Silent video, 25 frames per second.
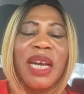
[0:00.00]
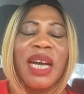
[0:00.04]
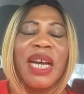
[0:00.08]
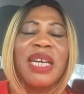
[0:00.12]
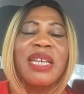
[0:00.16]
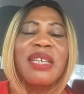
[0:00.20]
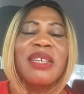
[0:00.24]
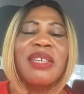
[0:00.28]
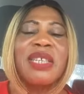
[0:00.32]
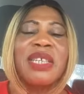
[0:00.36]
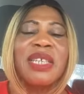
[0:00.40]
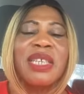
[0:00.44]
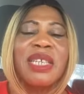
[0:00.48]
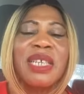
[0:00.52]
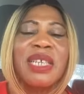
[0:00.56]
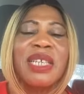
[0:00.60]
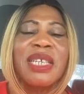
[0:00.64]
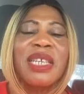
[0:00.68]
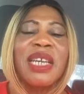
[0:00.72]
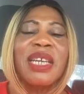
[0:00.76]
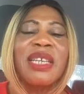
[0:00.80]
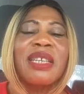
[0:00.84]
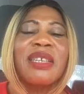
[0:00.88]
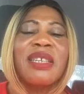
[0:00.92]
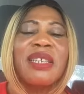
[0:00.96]
I
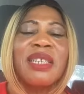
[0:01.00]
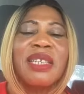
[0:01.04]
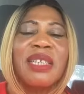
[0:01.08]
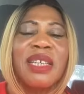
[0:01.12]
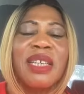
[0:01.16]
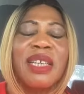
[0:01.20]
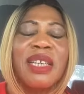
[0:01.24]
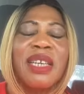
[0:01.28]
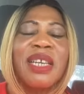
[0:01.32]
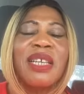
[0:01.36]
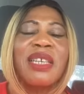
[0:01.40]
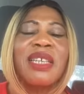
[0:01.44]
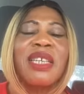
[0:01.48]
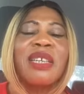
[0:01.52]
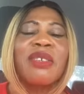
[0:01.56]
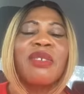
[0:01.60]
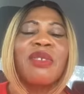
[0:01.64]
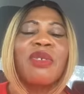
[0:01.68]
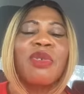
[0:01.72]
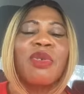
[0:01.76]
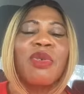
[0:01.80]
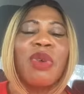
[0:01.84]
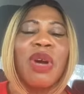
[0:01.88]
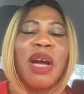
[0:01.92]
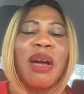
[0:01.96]
decree and declare
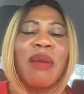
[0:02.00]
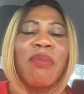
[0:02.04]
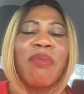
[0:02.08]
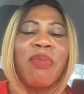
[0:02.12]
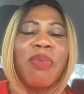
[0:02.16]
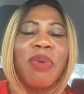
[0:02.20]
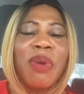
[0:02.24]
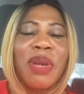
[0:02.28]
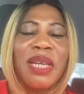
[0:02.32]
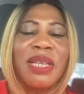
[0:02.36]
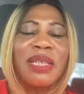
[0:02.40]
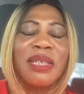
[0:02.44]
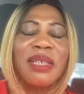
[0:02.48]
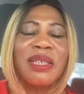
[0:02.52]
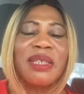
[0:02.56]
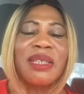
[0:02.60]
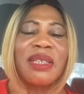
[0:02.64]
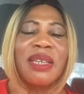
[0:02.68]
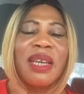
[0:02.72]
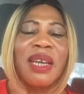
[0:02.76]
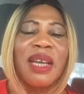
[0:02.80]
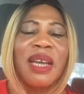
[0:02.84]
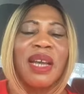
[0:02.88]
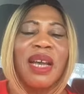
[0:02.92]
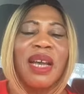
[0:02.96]
that you are
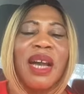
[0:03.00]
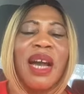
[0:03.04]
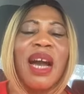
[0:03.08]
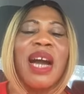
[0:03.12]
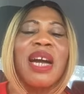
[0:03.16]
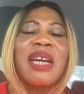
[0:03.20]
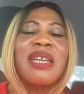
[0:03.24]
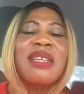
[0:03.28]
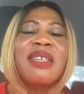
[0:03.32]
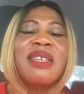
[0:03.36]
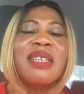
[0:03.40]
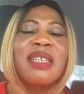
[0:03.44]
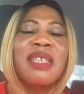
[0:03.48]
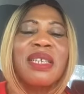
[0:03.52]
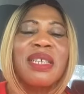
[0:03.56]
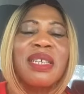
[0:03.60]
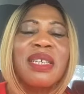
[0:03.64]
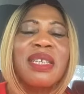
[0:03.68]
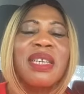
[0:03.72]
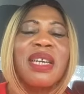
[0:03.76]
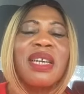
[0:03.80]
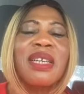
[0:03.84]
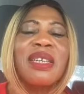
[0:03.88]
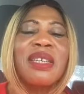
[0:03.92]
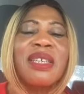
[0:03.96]
blessed. I
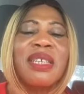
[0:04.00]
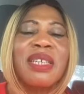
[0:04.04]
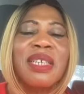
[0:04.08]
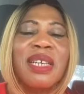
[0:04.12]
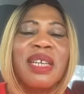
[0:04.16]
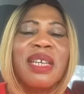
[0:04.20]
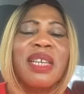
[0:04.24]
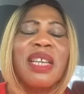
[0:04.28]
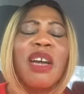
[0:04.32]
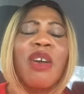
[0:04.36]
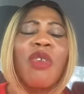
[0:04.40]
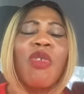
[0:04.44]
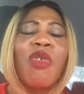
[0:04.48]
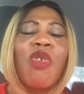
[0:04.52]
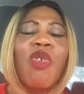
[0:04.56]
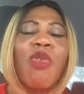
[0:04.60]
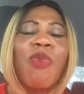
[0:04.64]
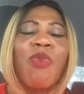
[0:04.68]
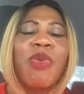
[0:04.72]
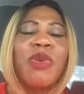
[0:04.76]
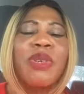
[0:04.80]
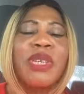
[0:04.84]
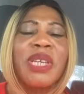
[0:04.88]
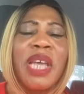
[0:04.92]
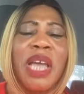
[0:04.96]
decree and declare
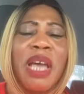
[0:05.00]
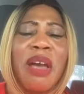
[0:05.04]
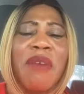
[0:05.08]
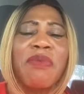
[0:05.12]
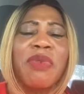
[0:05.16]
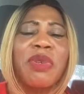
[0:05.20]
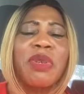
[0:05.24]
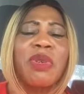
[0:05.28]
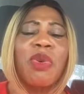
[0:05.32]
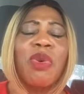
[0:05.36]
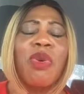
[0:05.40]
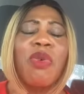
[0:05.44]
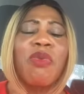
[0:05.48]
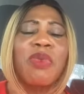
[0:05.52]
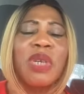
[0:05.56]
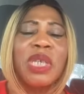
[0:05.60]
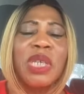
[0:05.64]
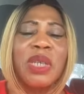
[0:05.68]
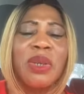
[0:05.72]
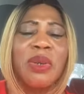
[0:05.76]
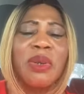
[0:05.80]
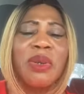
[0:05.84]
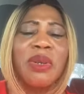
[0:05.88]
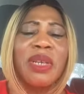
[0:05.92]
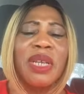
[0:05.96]
open heaven over
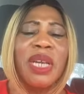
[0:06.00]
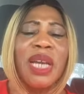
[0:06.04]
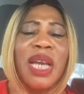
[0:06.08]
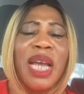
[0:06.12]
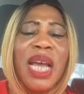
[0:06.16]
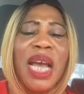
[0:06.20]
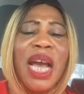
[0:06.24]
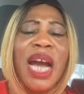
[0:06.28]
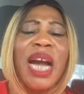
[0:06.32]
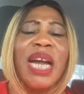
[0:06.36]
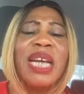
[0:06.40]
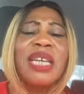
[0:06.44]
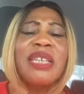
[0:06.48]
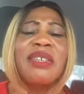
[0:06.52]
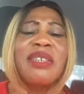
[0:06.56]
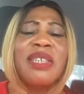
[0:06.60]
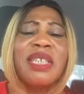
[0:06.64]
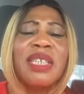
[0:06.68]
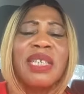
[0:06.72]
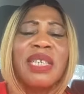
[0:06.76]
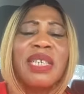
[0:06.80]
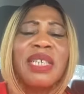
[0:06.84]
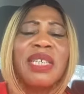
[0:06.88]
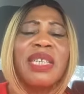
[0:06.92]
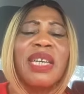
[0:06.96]
you. I
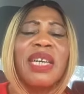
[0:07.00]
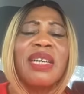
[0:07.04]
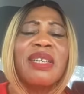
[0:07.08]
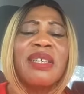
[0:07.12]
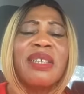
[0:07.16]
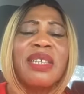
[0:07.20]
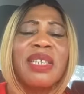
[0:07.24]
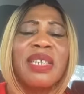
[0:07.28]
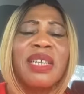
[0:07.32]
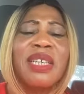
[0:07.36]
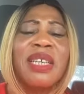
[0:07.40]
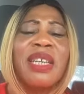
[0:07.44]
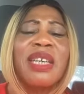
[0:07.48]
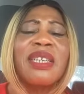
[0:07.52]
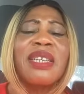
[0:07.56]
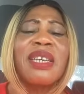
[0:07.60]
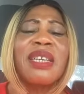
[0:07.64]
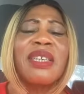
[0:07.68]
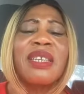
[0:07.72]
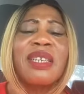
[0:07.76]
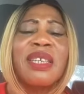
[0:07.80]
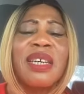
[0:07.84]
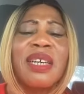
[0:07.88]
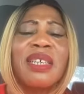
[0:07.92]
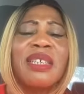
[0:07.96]
decree and declare
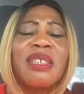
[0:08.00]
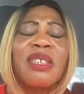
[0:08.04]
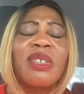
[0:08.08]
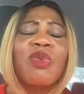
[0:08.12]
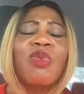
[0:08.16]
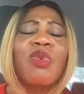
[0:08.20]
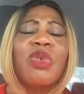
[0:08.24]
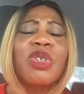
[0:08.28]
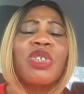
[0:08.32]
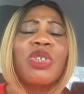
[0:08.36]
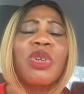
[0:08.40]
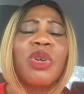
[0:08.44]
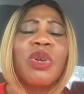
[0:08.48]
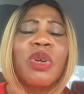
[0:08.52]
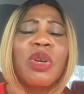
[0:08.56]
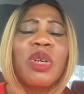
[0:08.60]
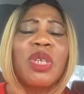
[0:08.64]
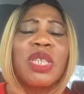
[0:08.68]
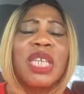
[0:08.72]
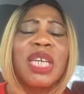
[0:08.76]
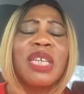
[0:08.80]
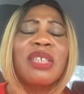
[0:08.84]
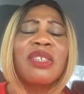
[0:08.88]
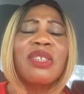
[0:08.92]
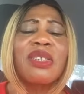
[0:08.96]
that that which
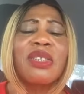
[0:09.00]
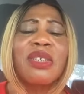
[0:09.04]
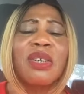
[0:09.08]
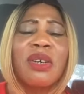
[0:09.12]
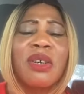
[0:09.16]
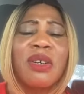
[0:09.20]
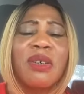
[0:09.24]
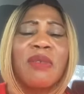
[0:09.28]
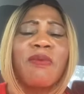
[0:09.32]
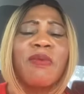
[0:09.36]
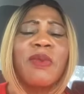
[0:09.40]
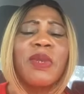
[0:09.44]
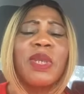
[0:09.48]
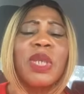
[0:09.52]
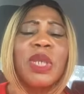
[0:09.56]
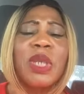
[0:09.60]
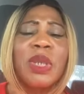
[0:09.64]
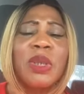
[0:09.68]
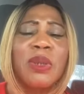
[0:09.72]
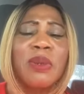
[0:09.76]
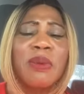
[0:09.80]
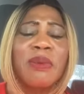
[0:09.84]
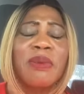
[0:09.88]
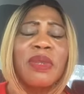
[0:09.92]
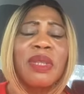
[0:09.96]
God has done for
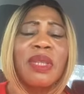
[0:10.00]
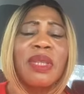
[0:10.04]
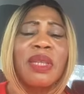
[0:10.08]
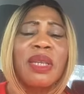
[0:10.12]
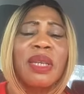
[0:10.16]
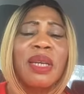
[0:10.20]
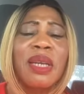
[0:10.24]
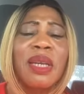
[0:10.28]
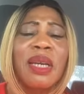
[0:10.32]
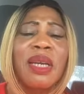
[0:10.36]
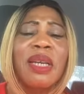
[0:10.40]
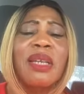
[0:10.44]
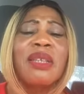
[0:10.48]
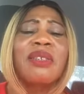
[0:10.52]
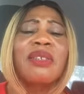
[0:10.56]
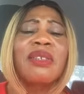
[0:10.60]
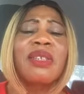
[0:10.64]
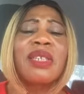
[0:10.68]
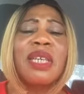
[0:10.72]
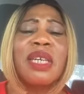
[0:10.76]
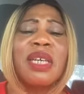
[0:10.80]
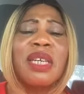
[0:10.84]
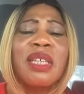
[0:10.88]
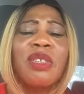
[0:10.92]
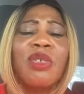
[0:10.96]
you,
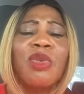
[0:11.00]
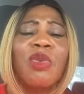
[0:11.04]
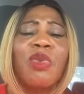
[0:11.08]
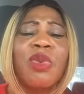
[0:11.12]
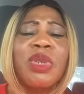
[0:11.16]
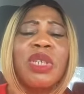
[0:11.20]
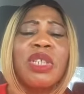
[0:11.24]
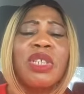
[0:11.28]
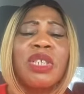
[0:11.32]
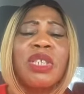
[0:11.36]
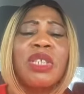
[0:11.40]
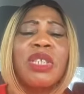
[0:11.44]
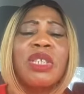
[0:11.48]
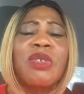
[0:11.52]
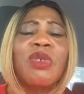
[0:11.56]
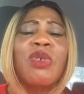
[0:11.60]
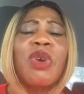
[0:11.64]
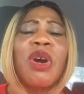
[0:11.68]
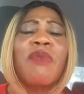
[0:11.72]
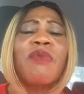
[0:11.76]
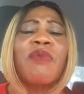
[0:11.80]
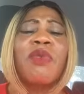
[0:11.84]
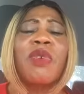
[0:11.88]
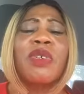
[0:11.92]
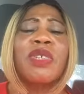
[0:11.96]
that which you
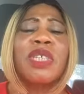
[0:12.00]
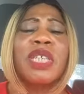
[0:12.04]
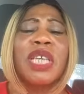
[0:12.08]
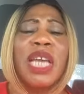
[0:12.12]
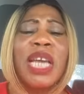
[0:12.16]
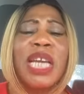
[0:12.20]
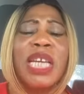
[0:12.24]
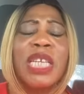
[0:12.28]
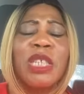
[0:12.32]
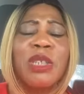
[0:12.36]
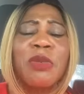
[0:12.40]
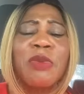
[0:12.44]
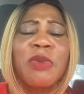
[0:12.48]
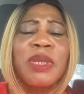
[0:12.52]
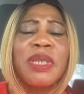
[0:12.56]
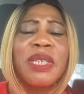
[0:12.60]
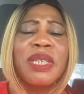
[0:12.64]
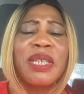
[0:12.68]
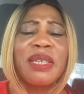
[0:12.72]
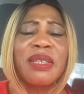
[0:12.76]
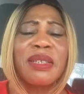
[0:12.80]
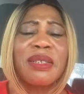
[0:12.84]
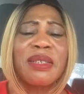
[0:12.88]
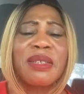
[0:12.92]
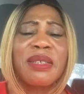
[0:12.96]
have not
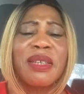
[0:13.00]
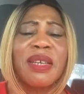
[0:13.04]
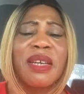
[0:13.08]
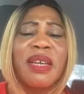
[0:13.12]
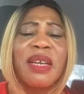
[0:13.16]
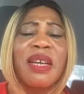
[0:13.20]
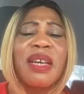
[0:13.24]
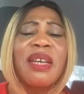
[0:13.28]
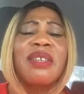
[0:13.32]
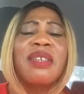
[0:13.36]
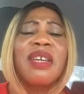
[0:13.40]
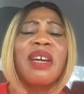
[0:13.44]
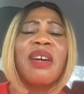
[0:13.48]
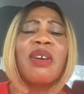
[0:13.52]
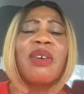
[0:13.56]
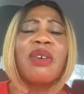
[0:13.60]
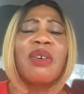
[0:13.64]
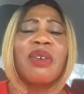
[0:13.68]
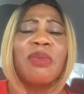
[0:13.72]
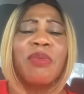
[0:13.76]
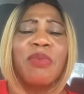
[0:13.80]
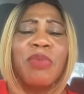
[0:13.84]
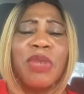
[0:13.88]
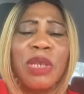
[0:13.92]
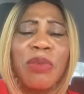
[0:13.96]
experienced,
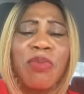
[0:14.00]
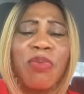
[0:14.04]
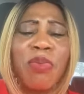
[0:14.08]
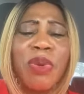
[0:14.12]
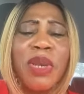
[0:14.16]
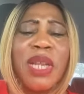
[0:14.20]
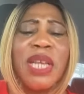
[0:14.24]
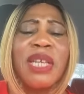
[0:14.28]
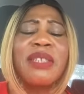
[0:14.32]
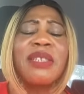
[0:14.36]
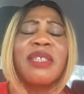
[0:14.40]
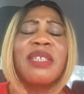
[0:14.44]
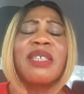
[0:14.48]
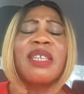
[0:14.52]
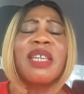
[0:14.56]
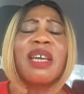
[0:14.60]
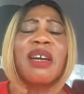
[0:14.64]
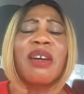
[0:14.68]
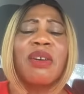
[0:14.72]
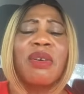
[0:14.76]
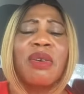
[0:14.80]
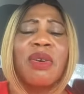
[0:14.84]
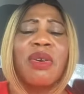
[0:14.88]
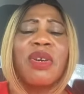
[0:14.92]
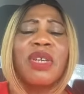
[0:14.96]
that the blessing
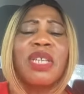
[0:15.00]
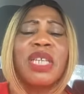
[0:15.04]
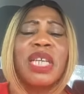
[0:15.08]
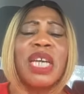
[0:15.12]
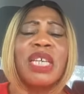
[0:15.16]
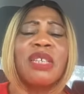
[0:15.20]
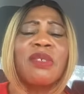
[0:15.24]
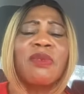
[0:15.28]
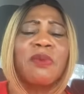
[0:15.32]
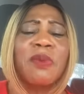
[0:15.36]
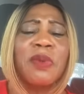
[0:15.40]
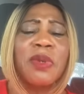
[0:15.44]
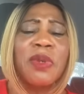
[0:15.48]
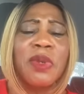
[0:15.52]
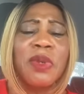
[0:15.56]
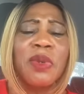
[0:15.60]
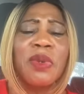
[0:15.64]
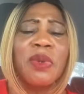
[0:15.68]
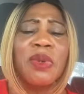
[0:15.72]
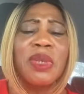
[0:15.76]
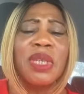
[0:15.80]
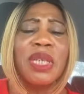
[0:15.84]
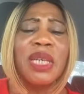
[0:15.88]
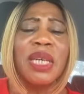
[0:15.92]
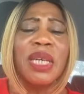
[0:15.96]
that God has for
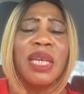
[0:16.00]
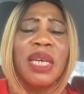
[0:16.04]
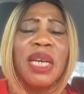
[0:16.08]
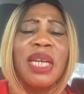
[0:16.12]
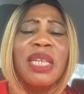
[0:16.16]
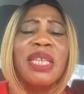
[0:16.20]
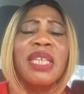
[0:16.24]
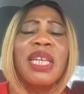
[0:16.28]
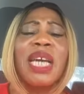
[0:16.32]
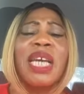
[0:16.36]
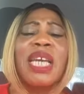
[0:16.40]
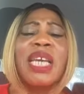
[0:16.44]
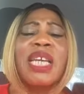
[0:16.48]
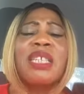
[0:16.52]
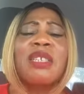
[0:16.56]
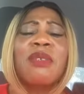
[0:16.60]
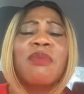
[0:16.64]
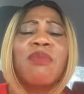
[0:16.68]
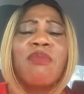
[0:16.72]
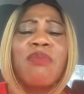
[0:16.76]
you, that He has